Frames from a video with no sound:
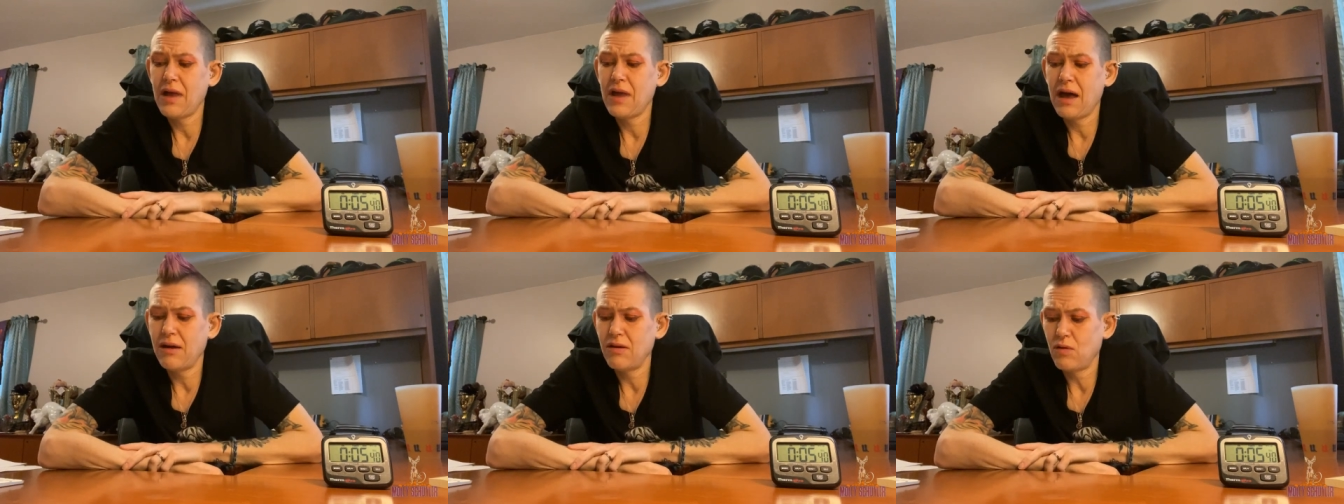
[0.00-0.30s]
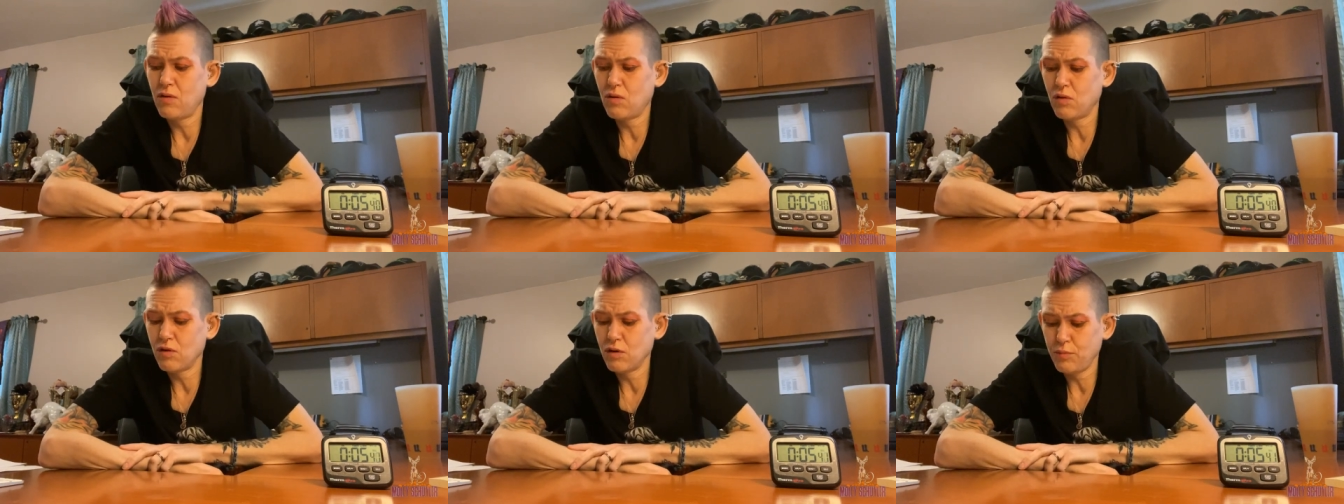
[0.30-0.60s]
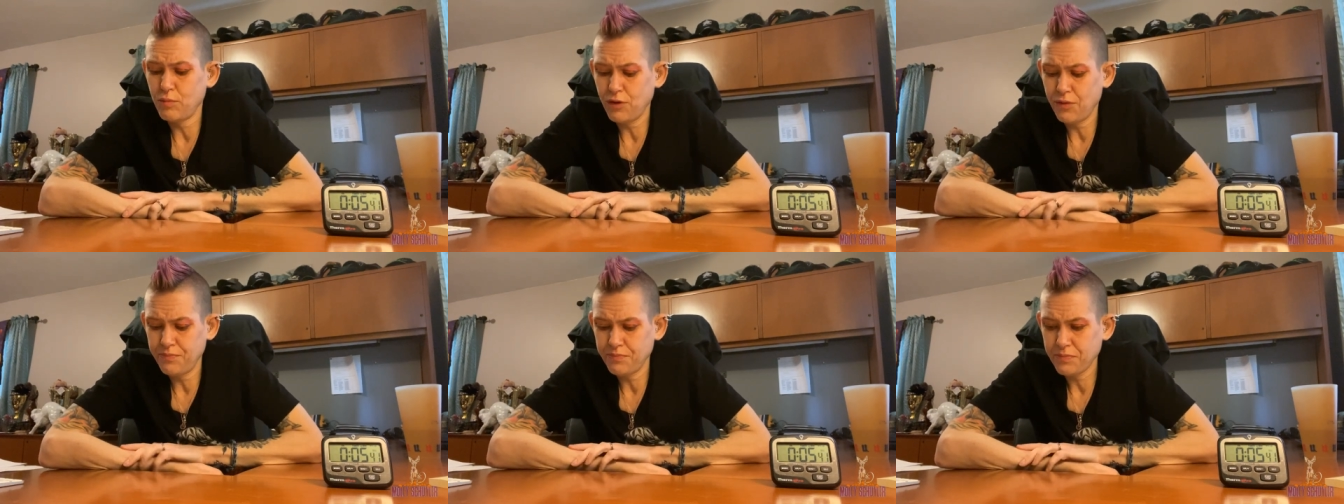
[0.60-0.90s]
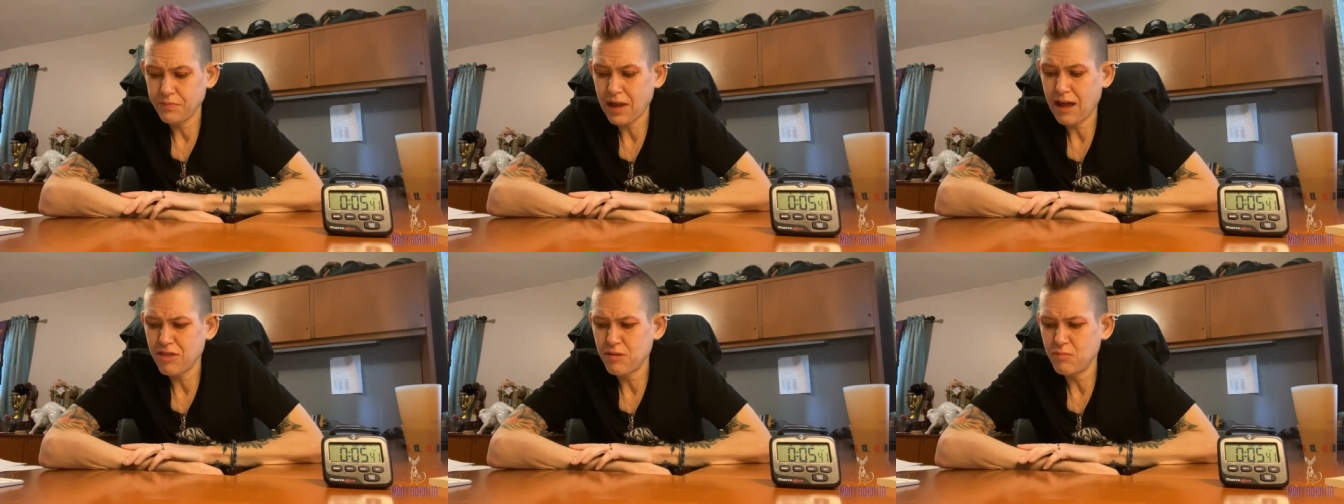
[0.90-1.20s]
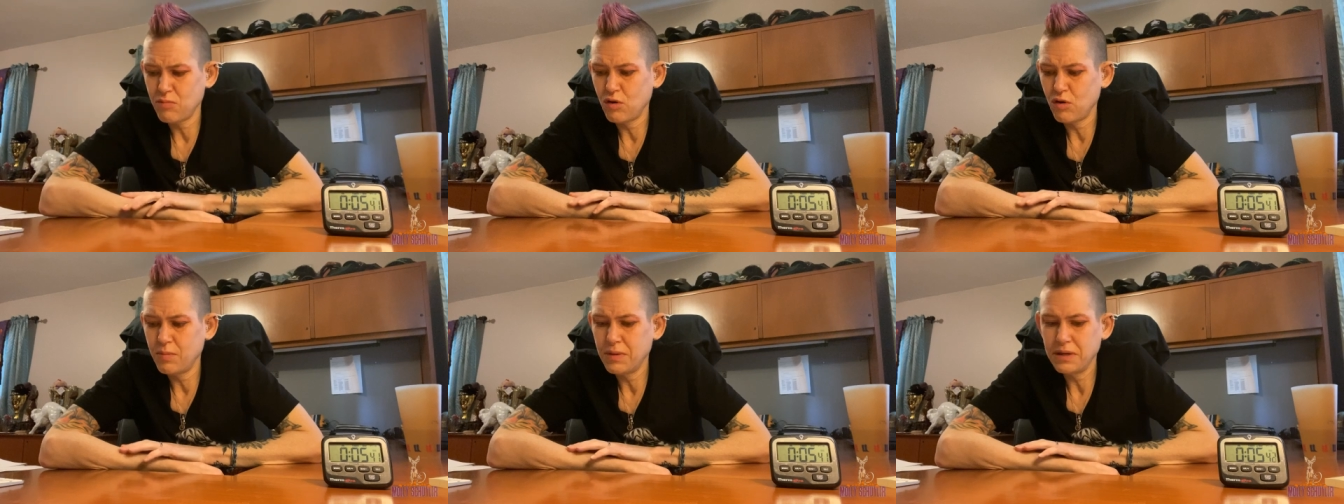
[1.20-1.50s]
not horrible
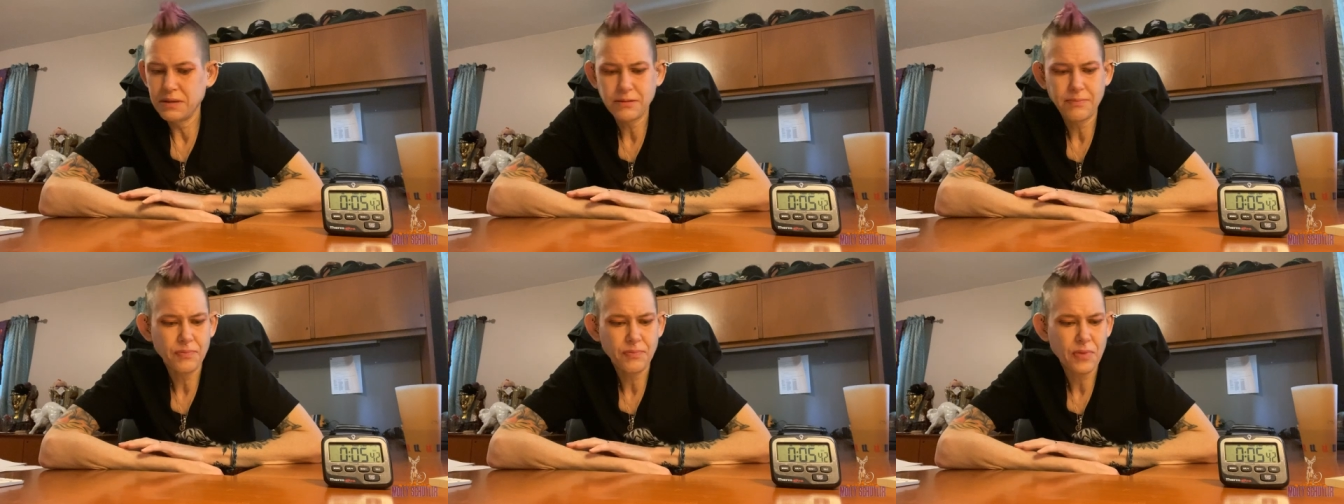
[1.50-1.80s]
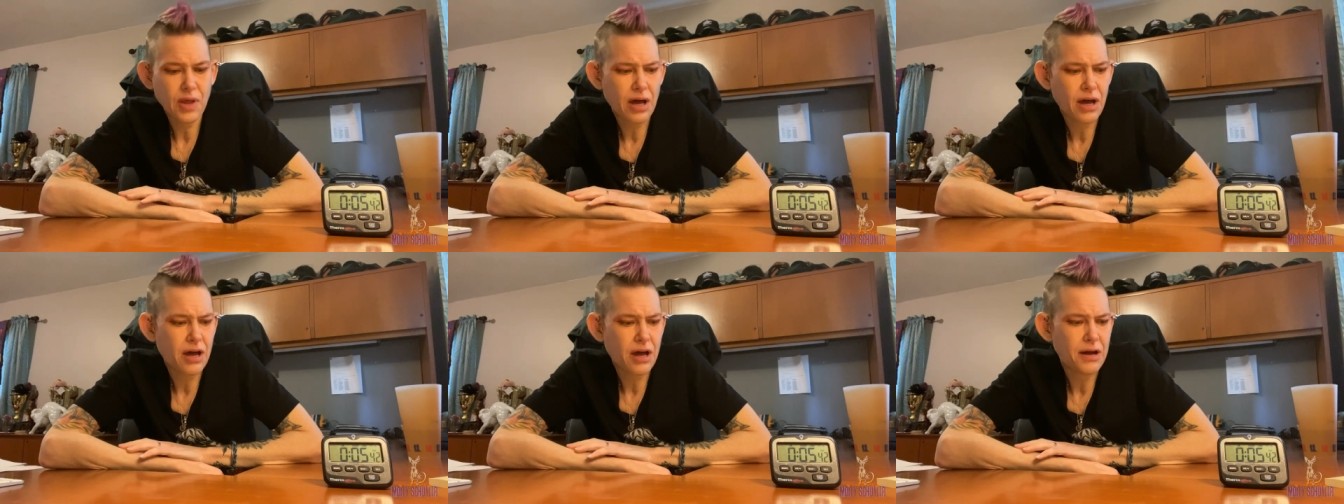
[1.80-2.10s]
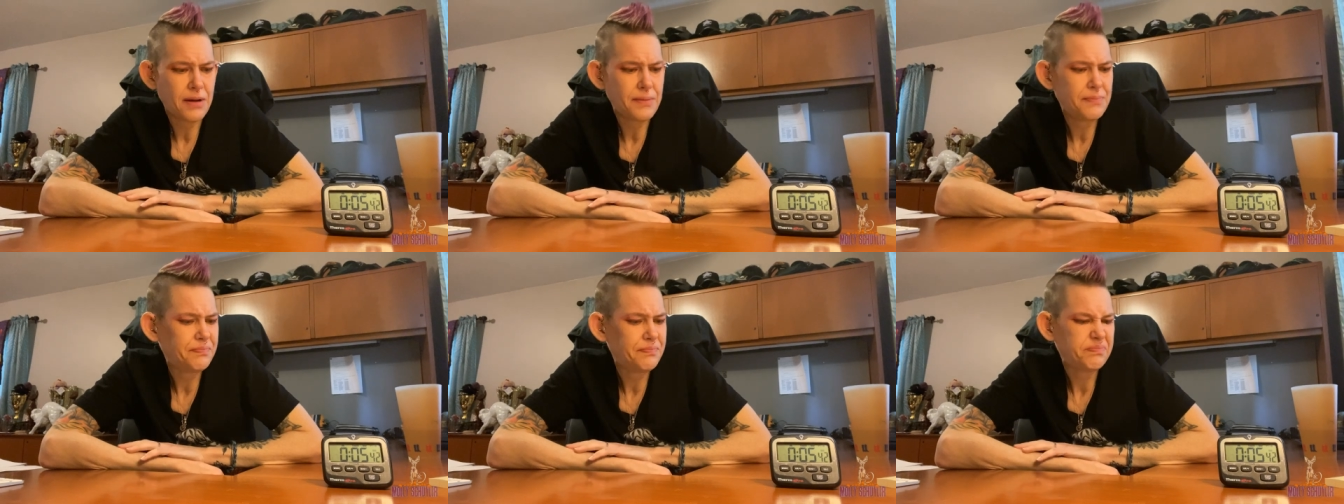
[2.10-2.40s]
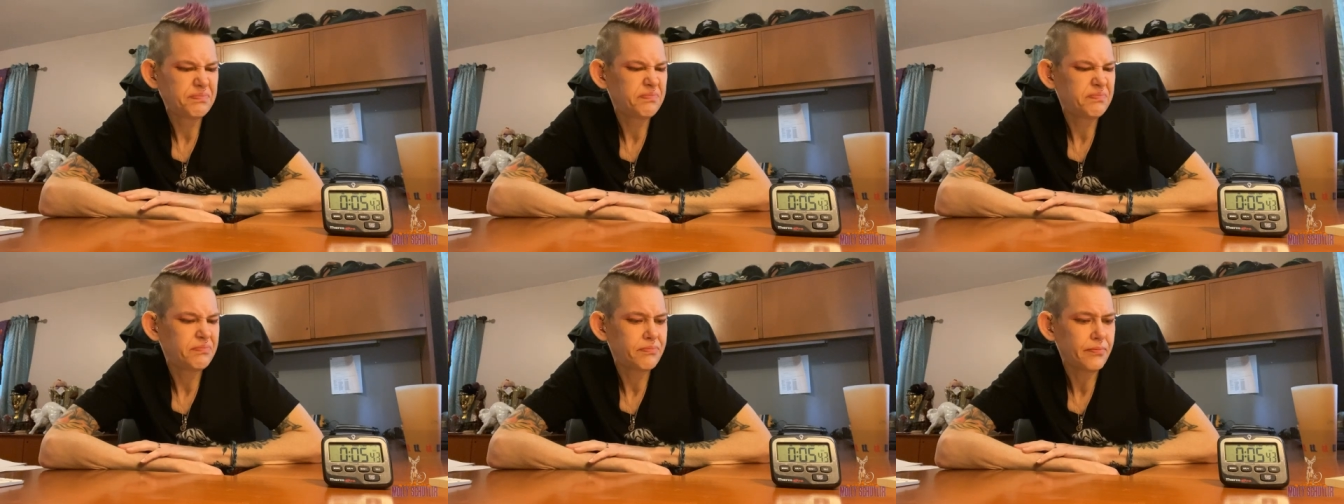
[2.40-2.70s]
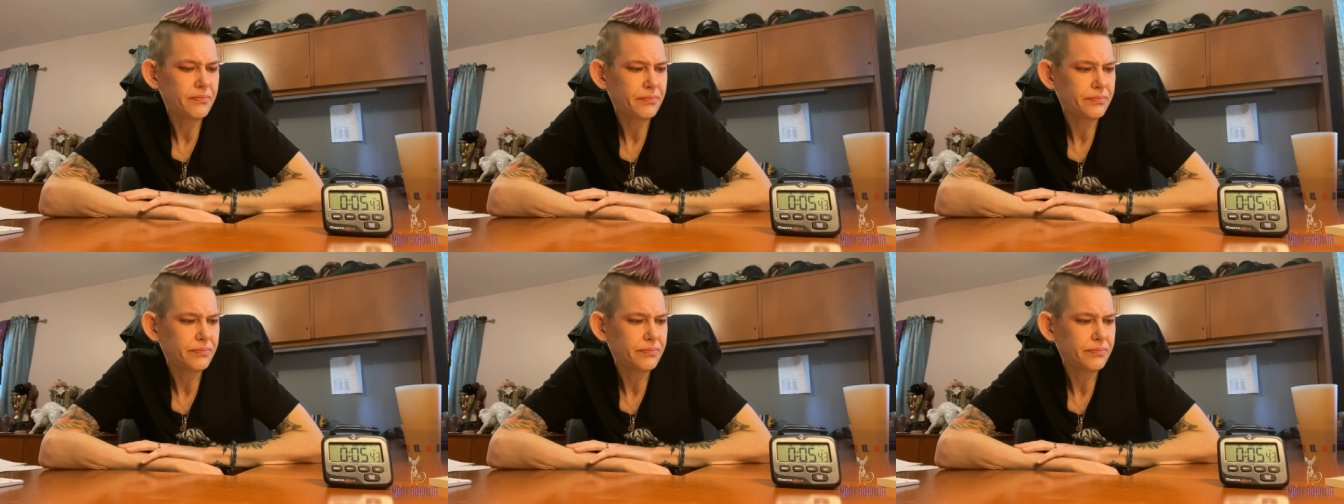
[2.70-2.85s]
at the moment. Um,